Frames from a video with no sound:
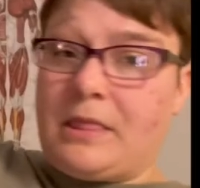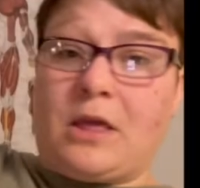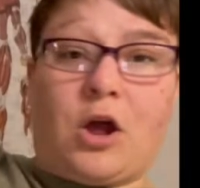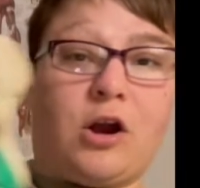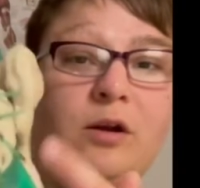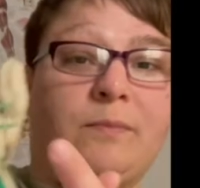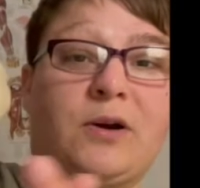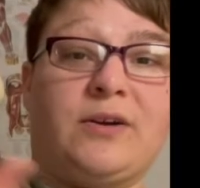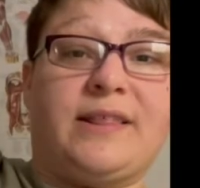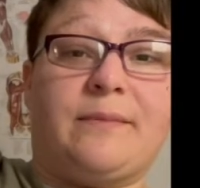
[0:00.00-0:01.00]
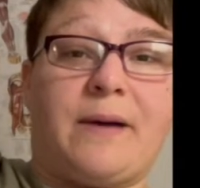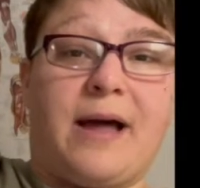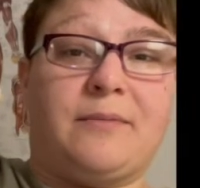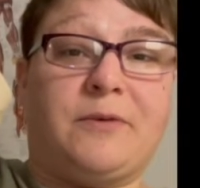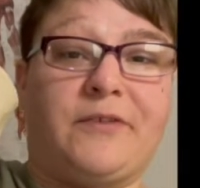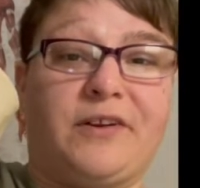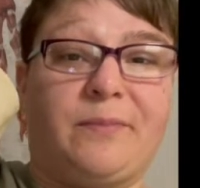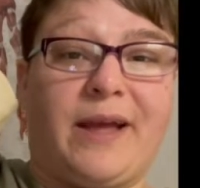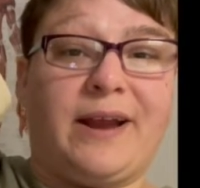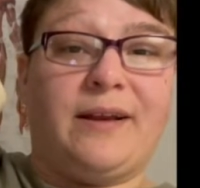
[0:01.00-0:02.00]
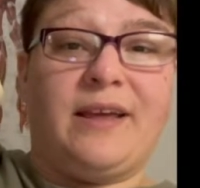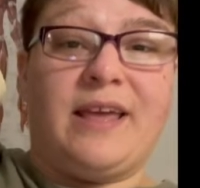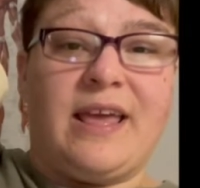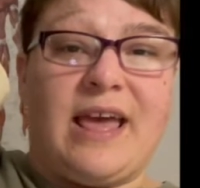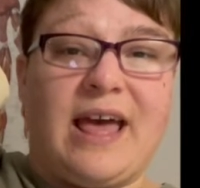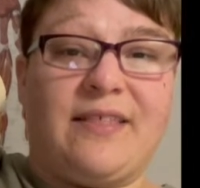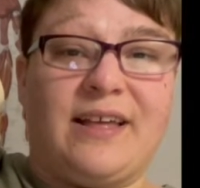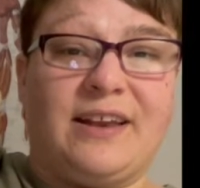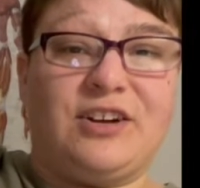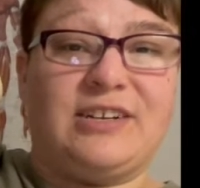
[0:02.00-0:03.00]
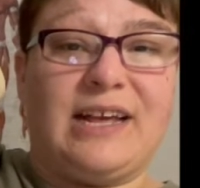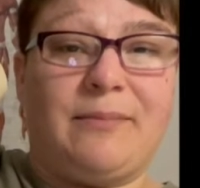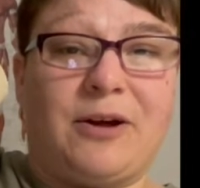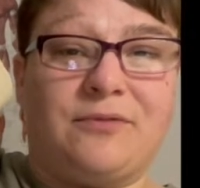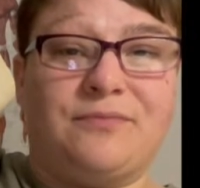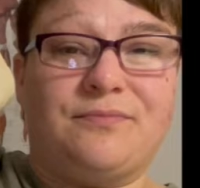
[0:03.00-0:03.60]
hard bone at the bottom of your spine, and then your tailbone.